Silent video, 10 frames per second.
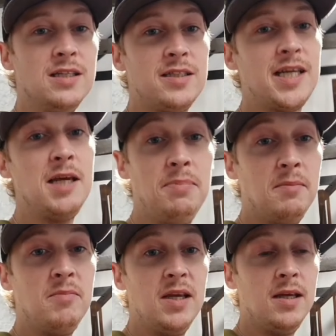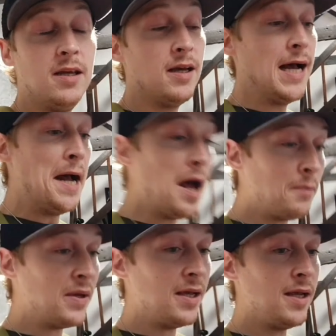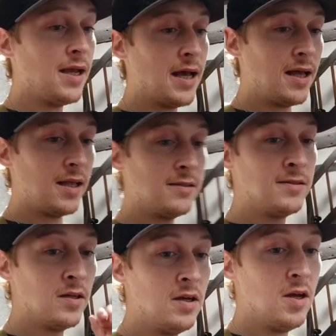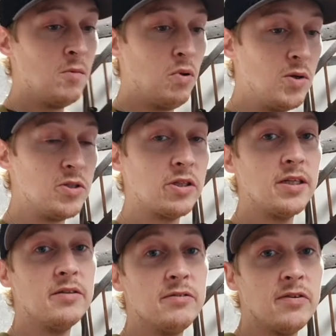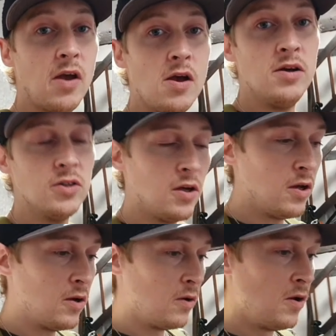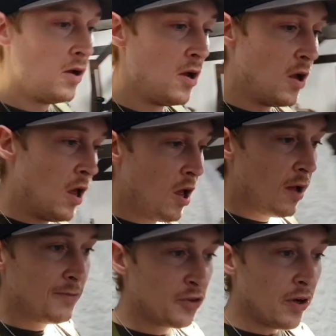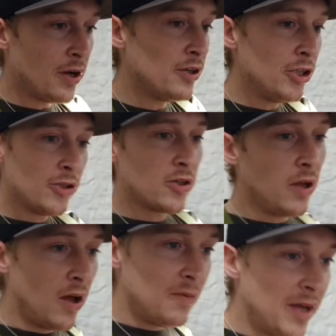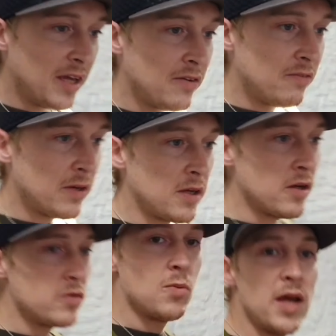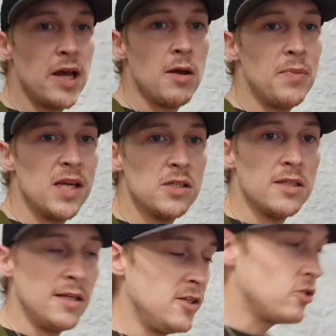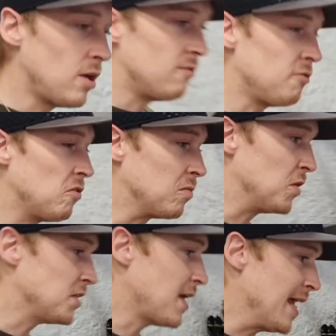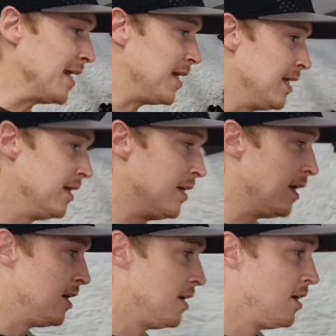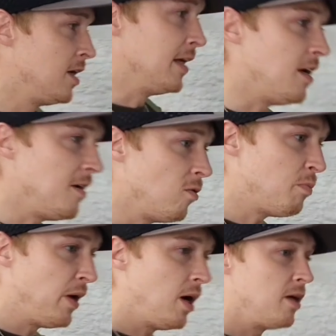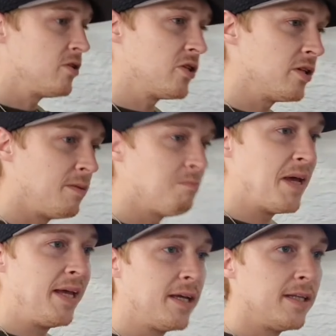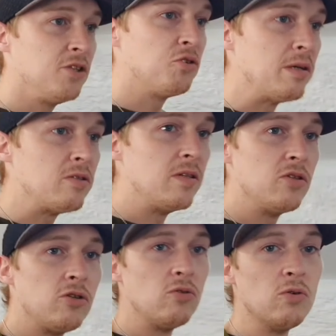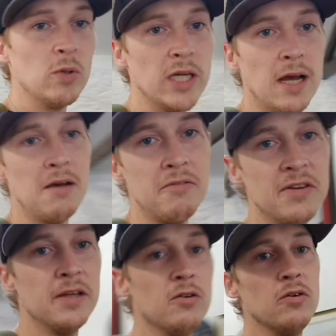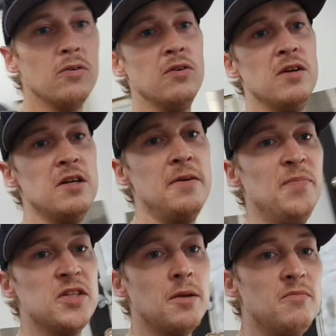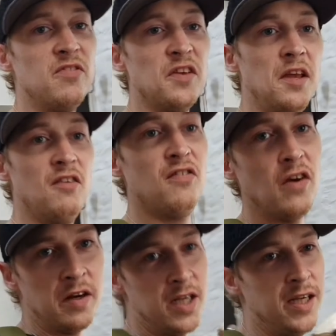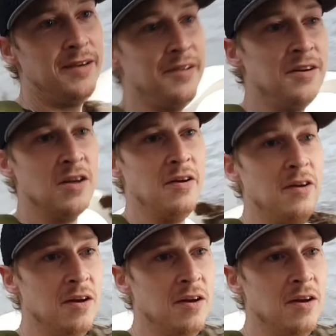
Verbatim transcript: is keeping me happy and positive. So, trying a new style of making videos where I basically try and vlog my day in little parts and make an interesting story out of it or something funny and